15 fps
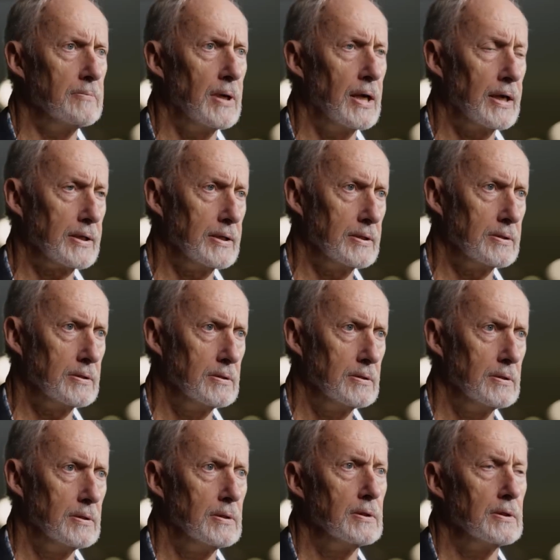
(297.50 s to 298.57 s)
market
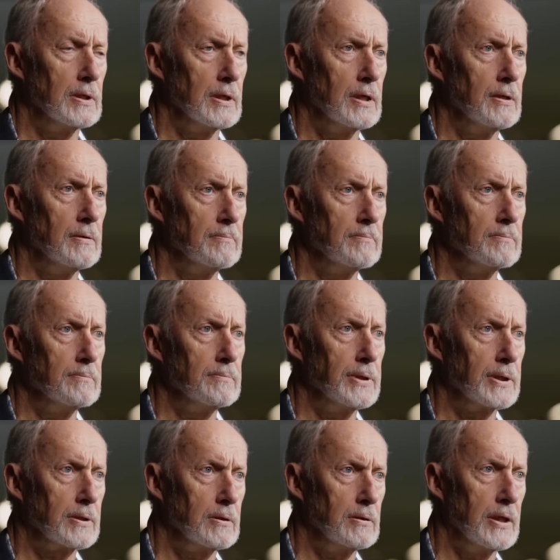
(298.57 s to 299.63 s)
um, be,
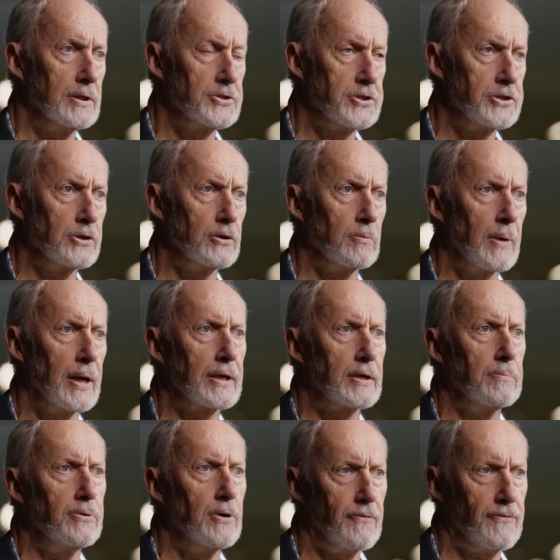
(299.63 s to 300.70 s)
and still make a
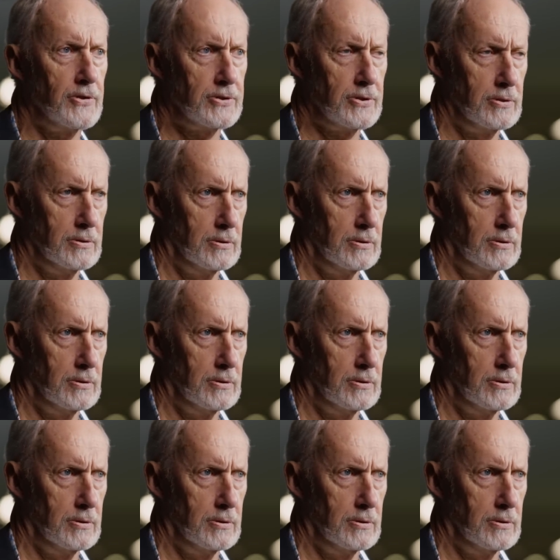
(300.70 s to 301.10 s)
profit.